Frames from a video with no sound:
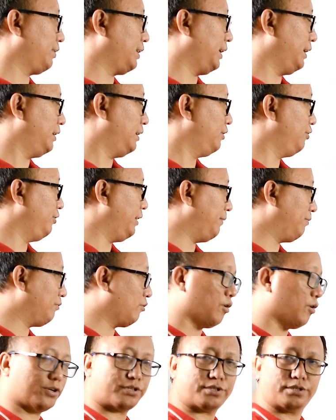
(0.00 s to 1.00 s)
Okay, you have
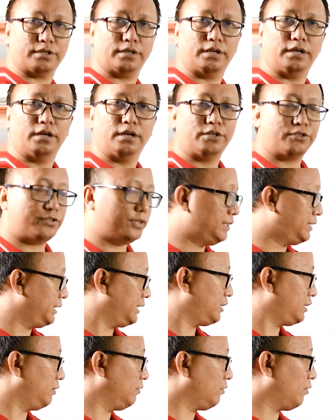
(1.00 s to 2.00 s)
cos. So
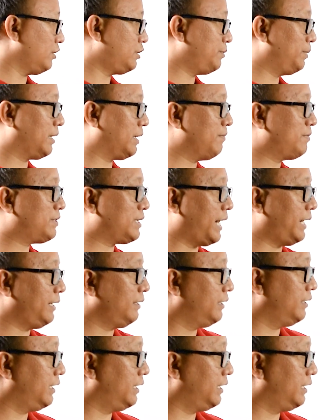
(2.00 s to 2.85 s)
integration of cos becomes sine.